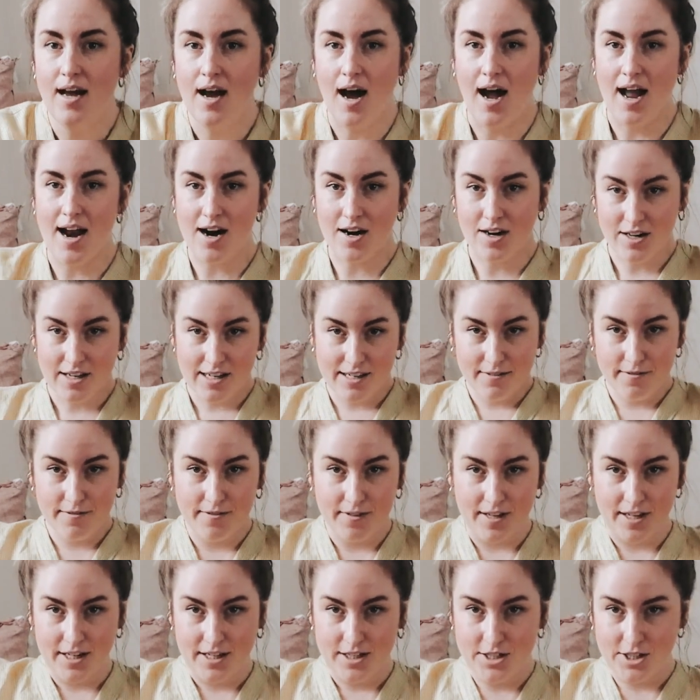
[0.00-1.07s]
I already
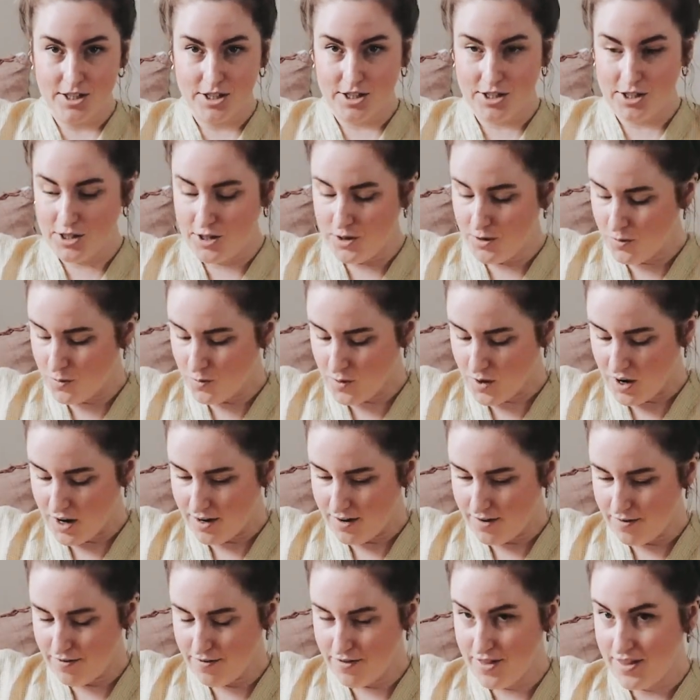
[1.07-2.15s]
finished one
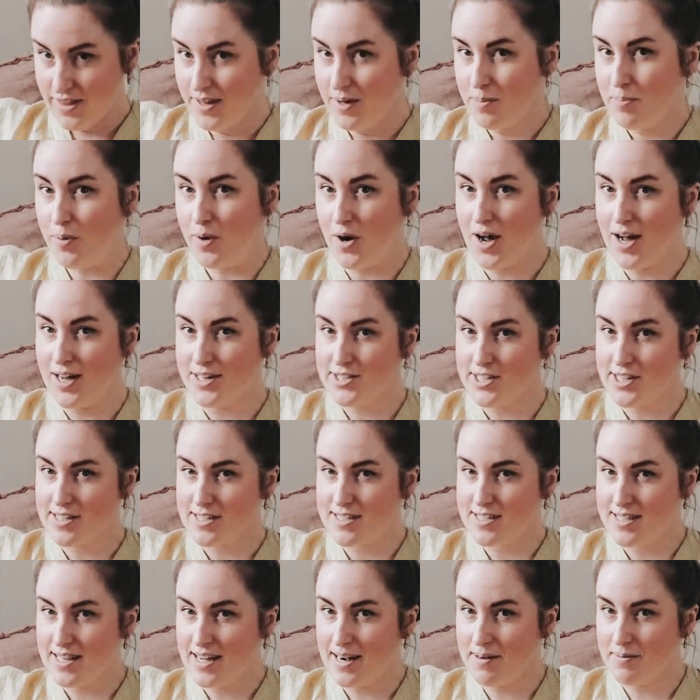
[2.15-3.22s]
of the
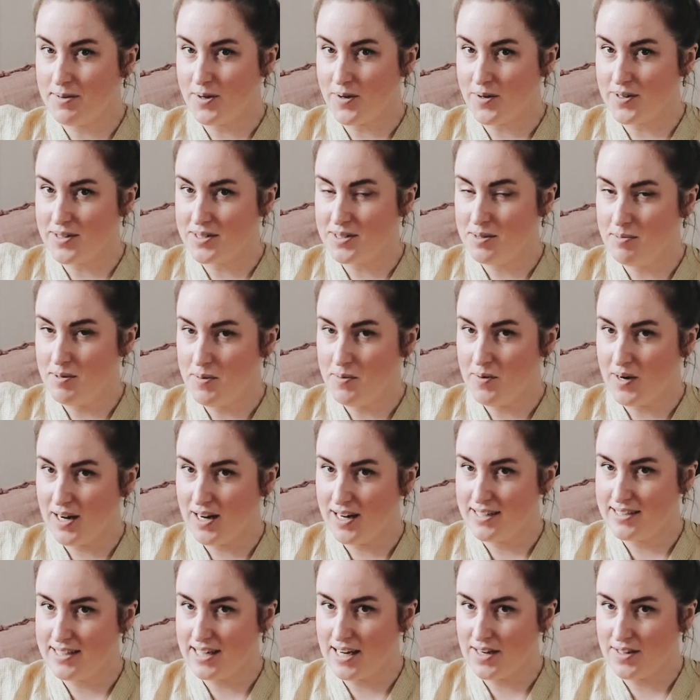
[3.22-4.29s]
projects that I'm going to be
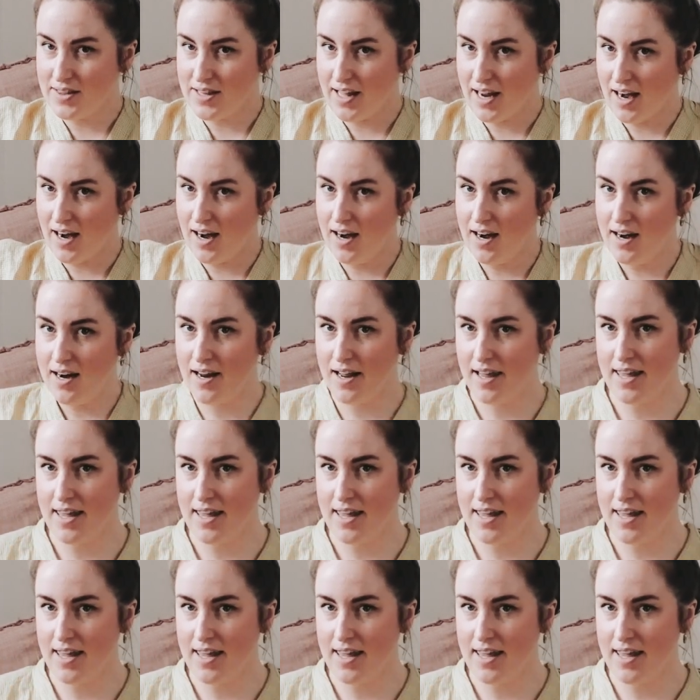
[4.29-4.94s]
wearing down there.